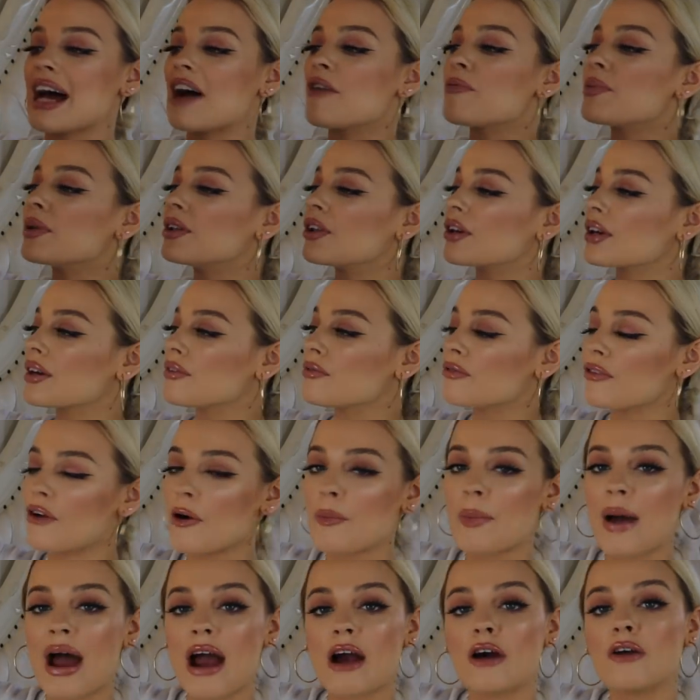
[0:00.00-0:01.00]
I've been looking for
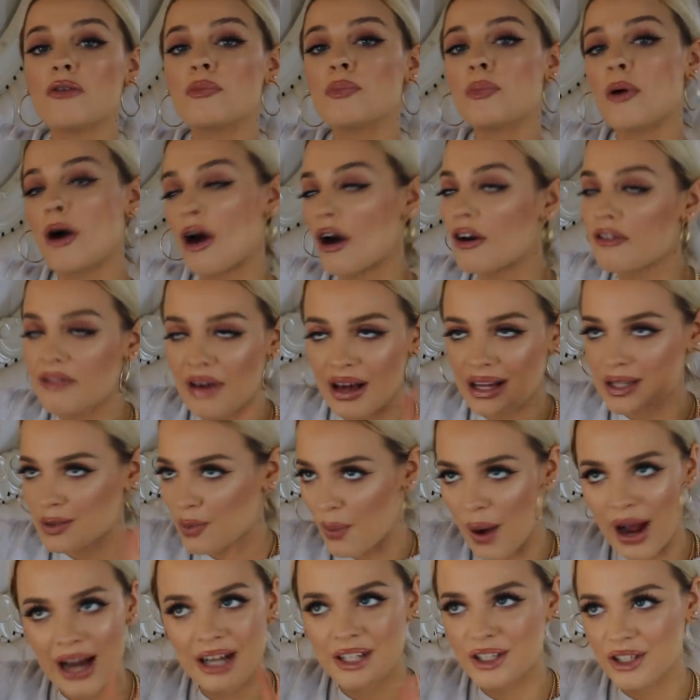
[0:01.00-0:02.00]
a pair of perfect
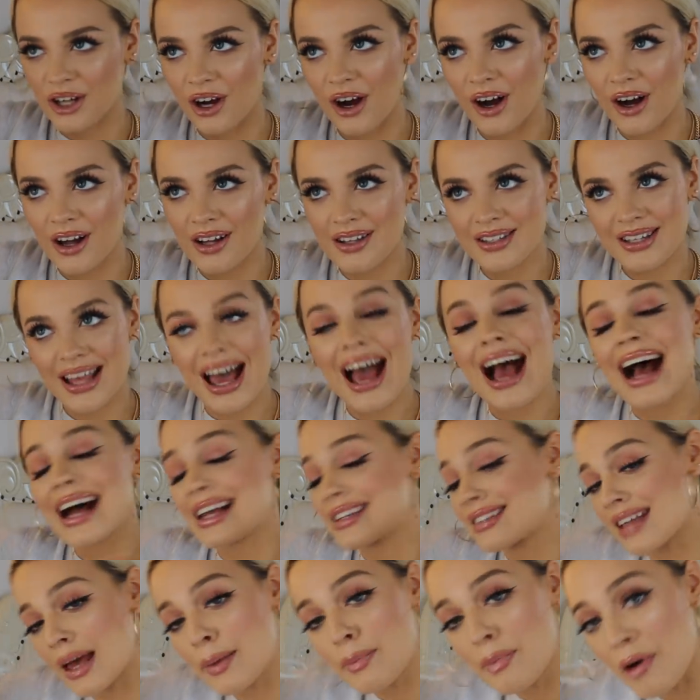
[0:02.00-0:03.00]
white shorts. I
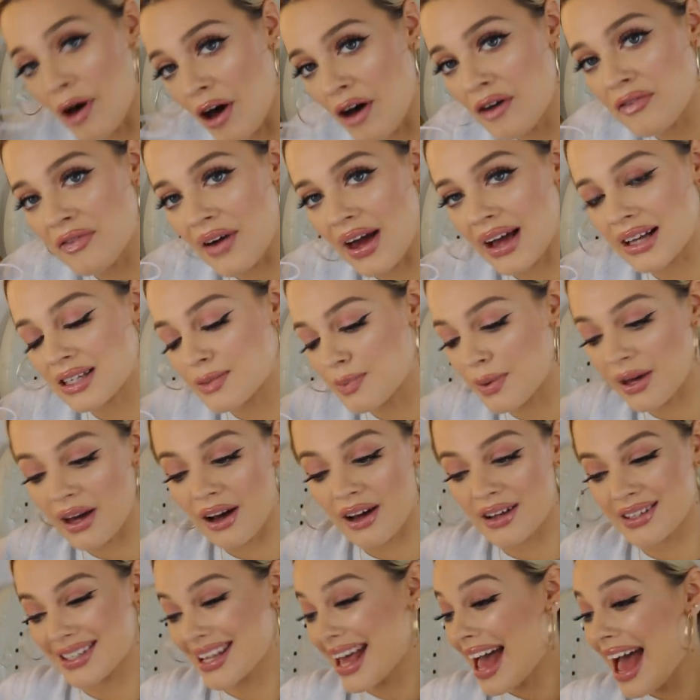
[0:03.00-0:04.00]
say perfect
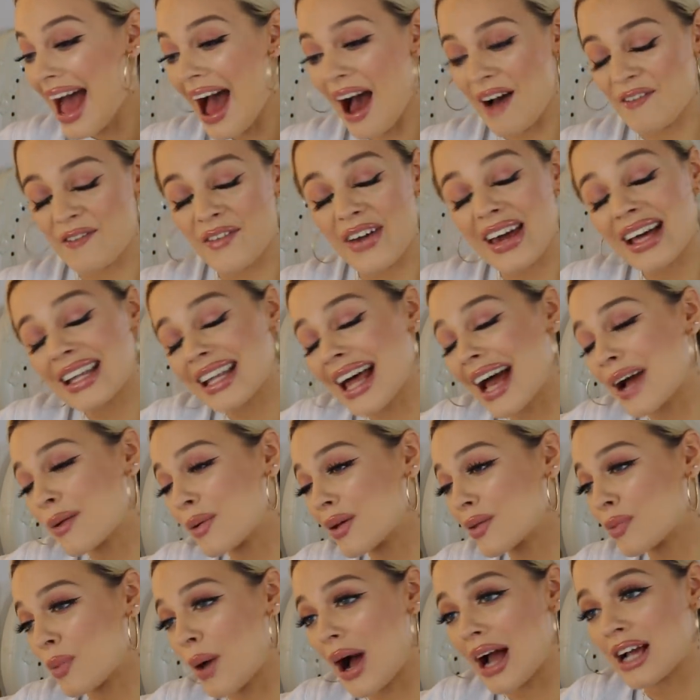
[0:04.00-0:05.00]
because I feel like
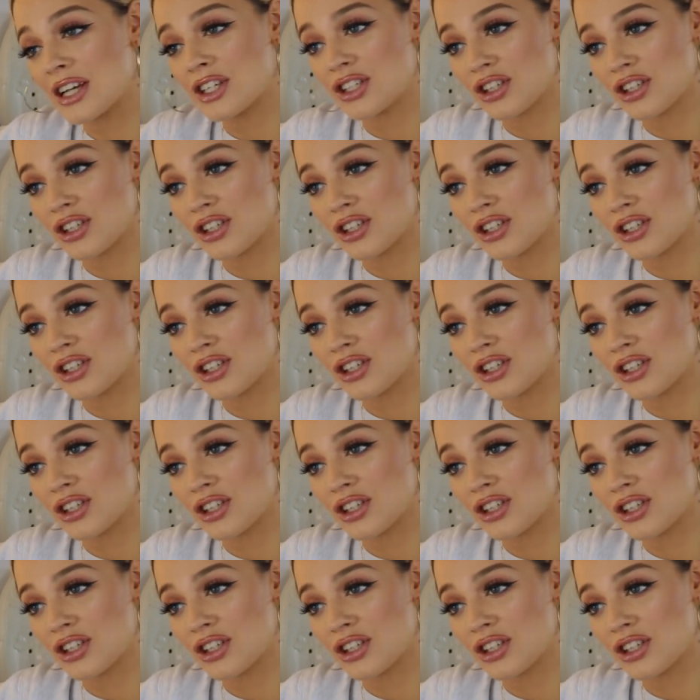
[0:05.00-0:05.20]
with white